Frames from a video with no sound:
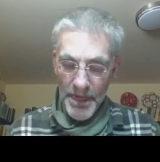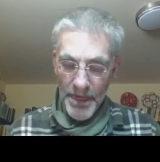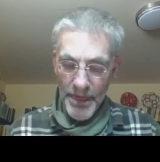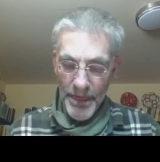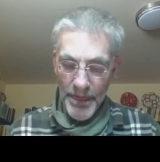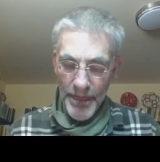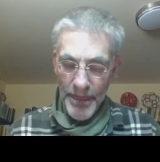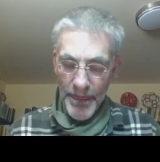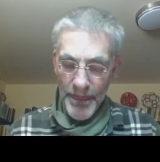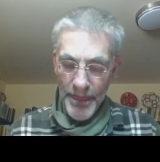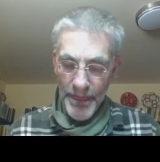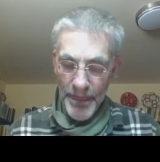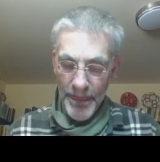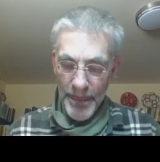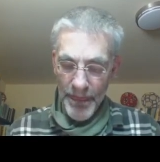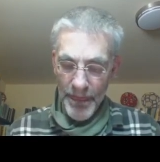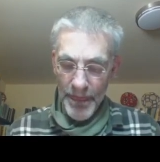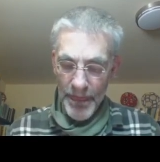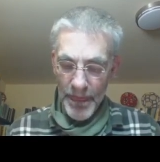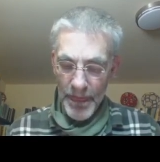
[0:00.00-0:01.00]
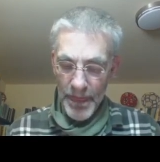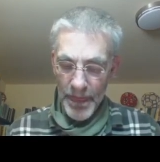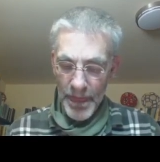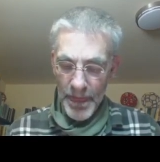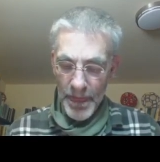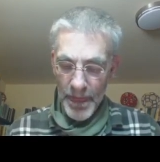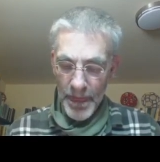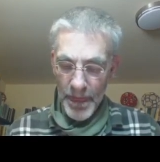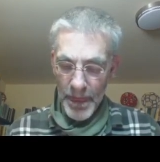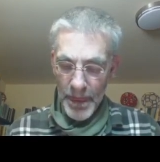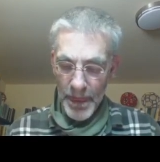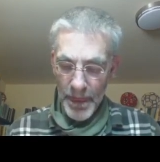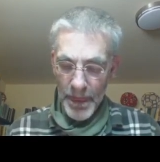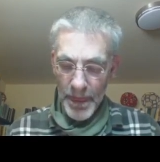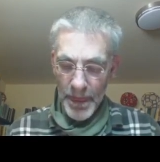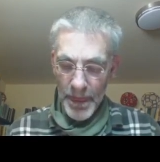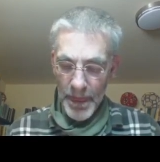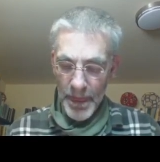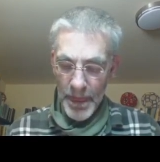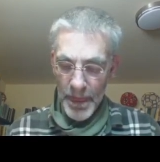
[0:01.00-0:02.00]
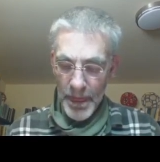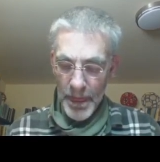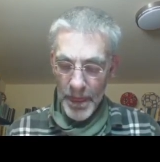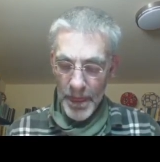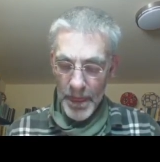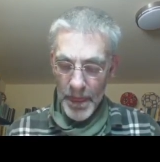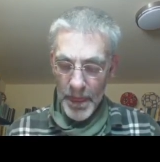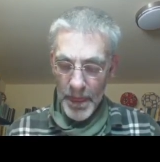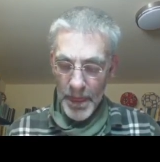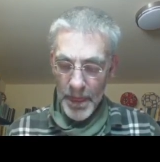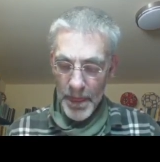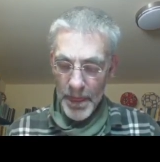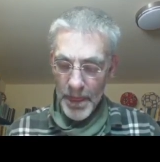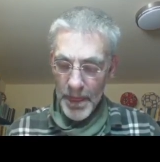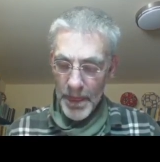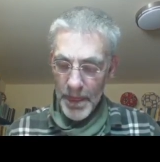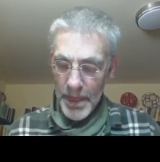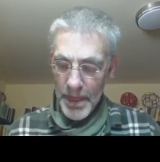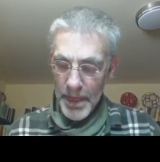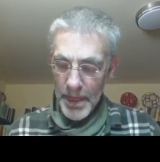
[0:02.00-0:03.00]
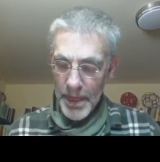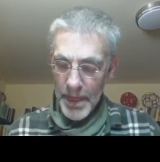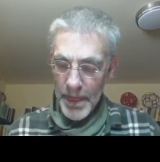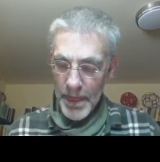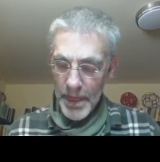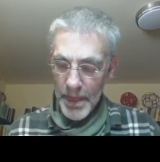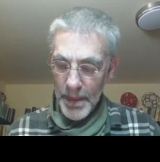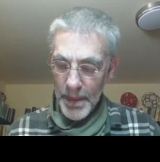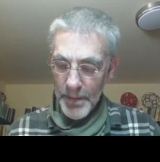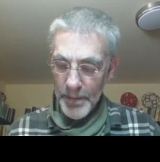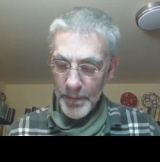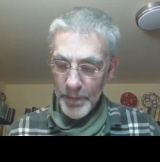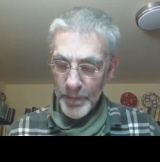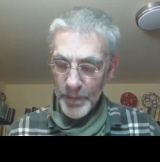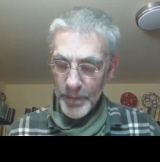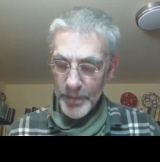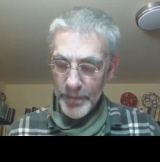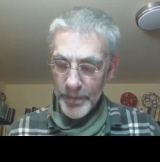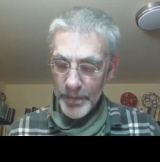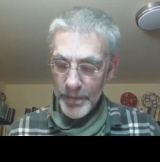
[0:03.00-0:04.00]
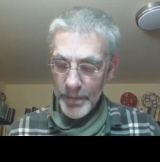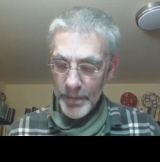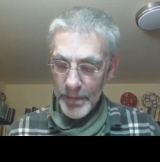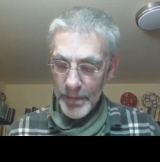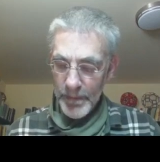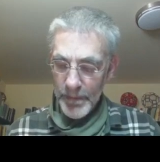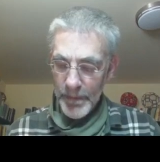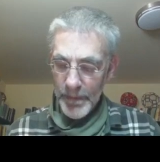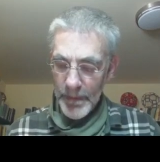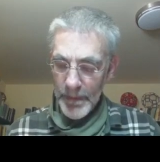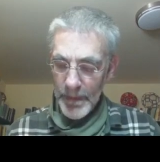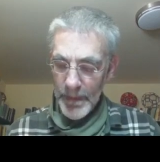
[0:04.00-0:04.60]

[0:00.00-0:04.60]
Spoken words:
(silence)